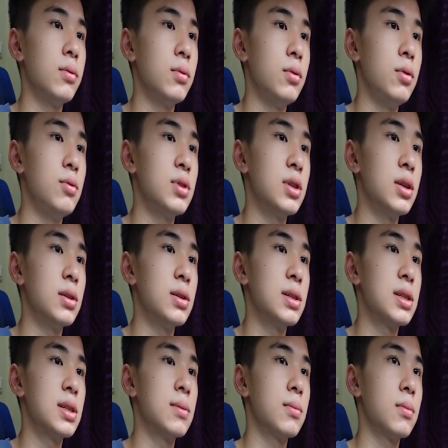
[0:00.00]

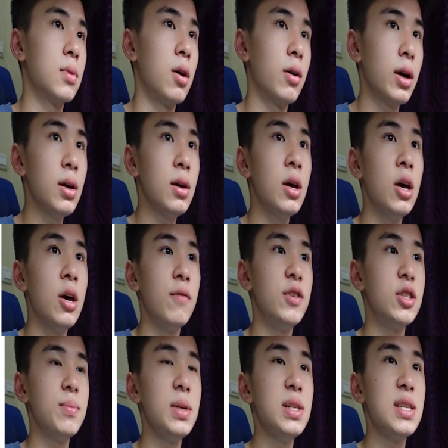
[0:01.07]
newtons. Okay,
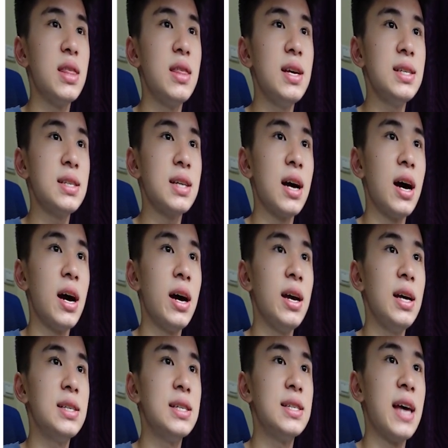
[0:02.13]
which means this car,
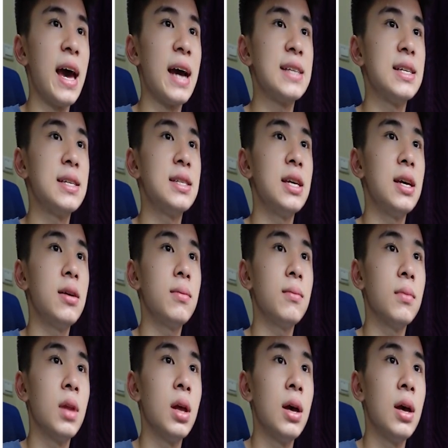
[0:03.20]
it is exerting